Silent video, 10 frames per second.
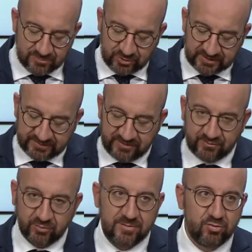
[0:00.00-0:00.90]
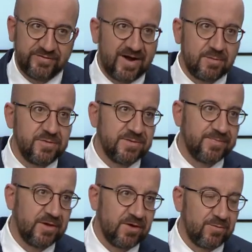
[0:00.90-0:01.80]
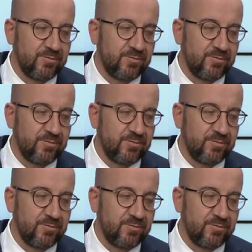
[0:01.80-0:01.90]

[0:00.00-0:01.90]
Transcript: show that free